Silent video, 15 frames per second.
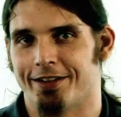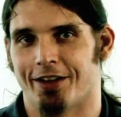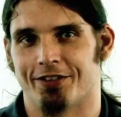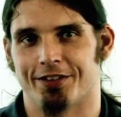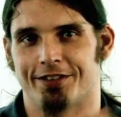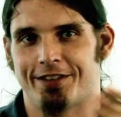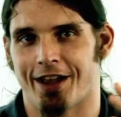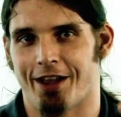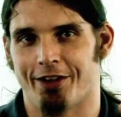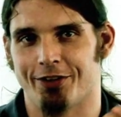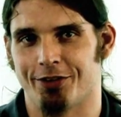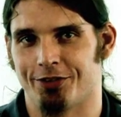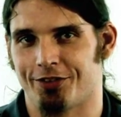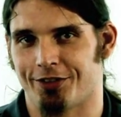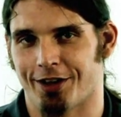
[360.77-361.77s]
doesn't tell
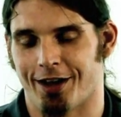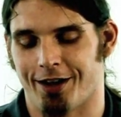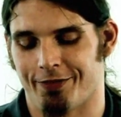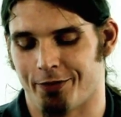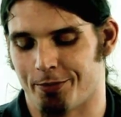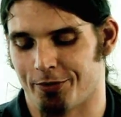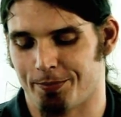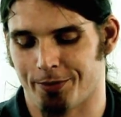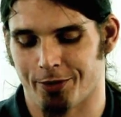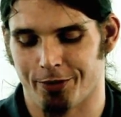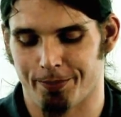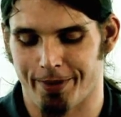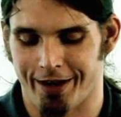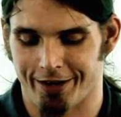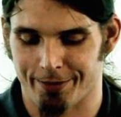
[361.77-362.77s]
you stuff. Almost blow the
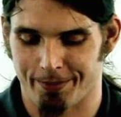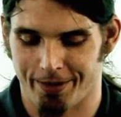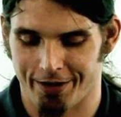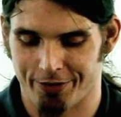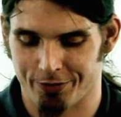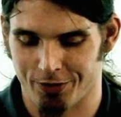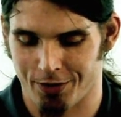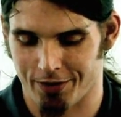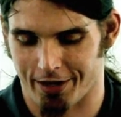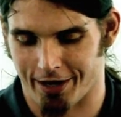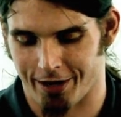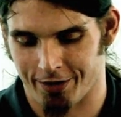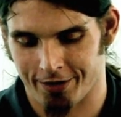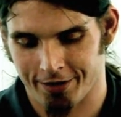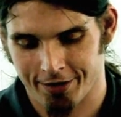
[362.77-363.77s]
back of my throat out.